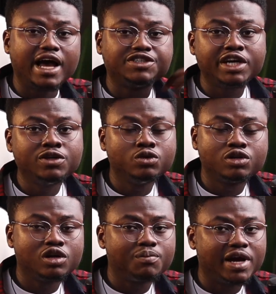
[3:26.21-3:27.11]
I tried
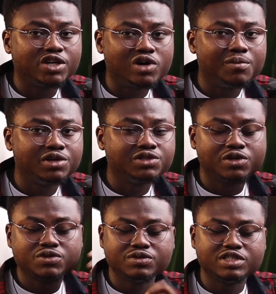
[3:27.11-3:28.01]
hooking up my dual
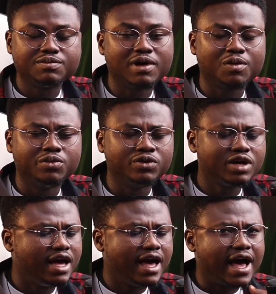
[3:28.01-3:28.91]
monitors to this MacBook,
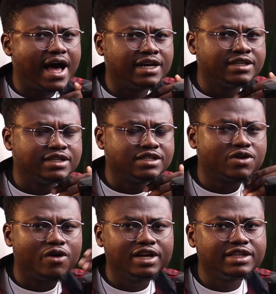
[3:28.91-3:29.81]
and it
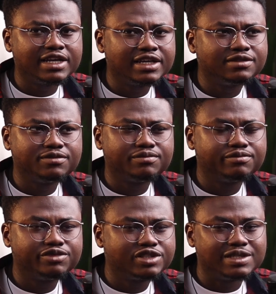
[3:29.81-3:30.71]
connected
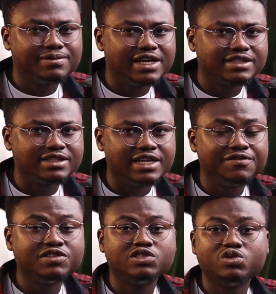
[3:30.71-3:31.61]
seamlessly.
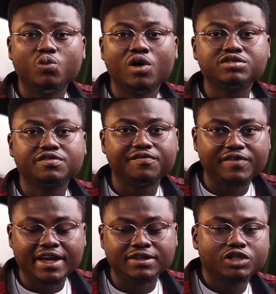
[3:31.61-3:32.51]
Everything worked fine.